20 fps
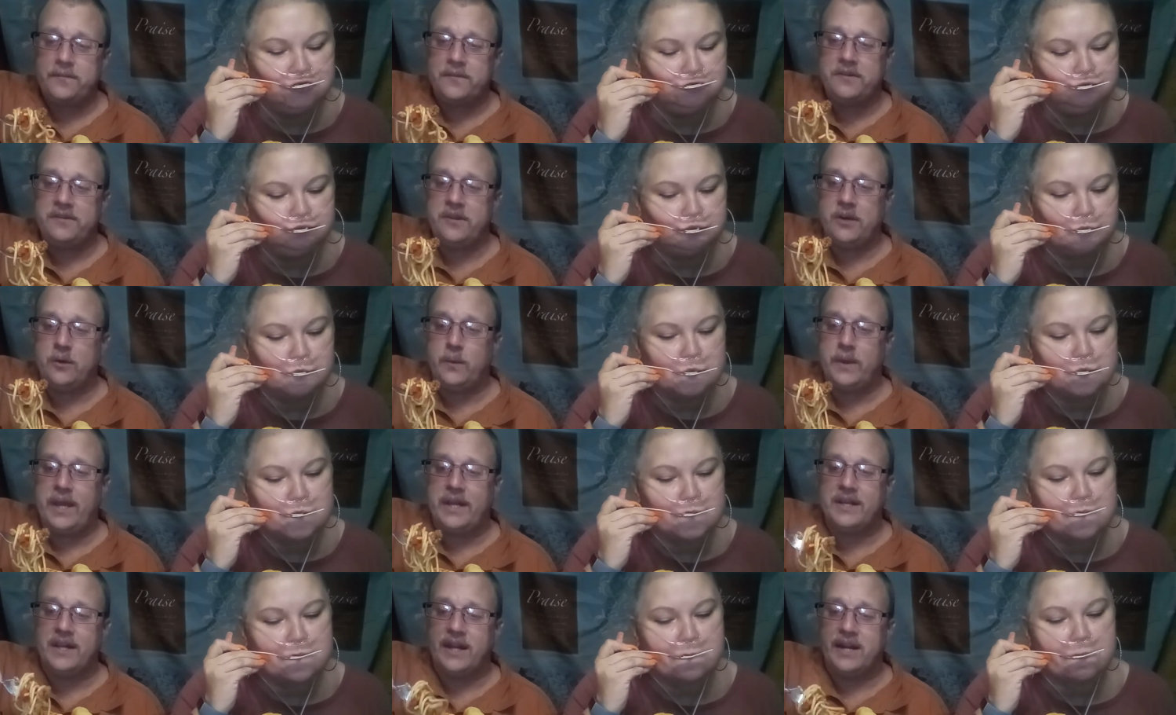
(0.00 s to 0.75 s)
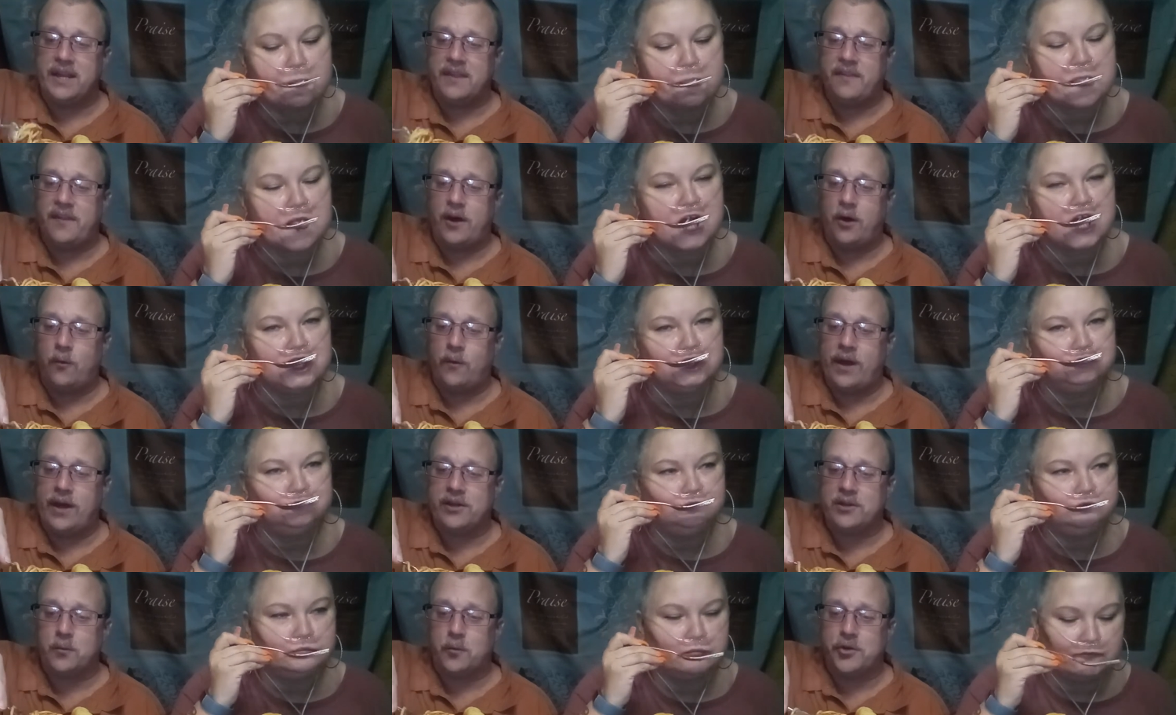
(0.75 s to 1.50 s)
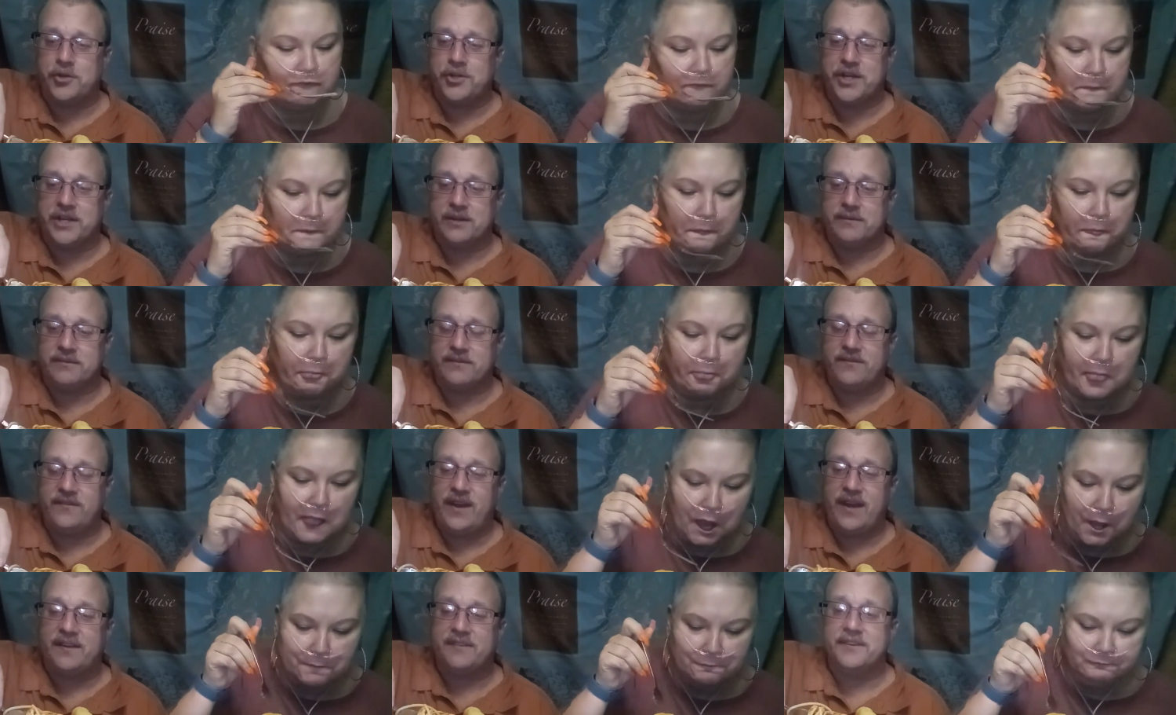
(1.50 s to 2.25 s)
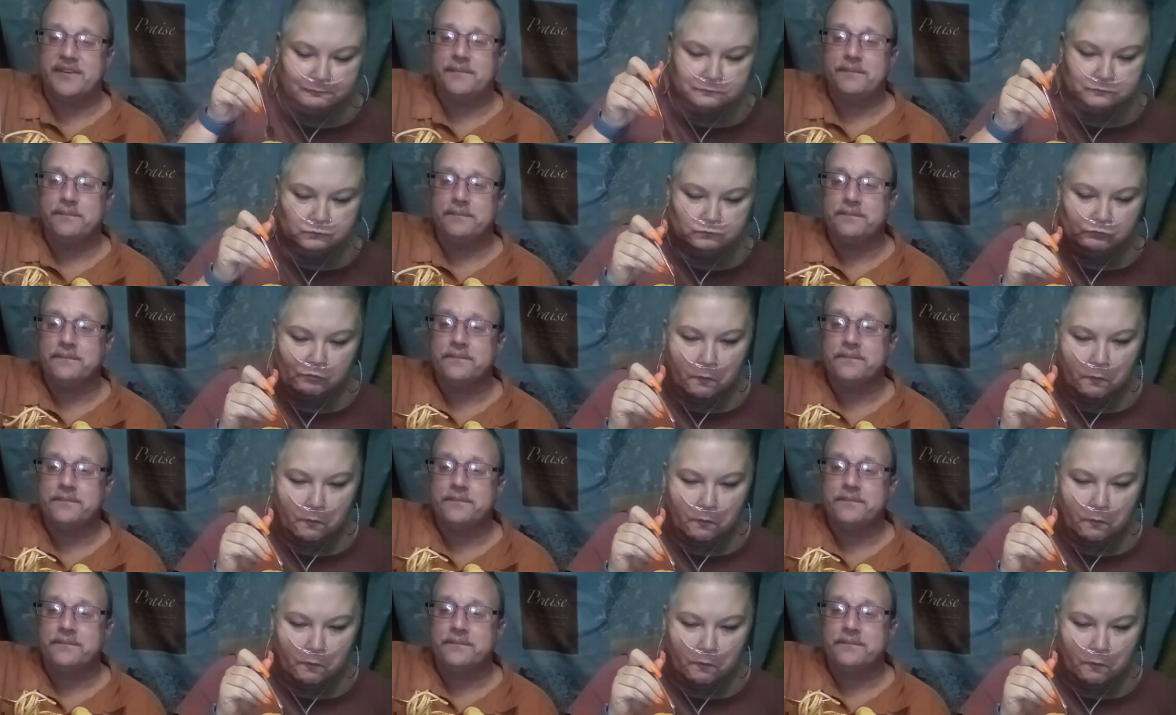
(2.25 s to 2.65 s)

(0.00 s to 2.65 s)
Speaker 1: So we had to let it thaw out to where she could fix it.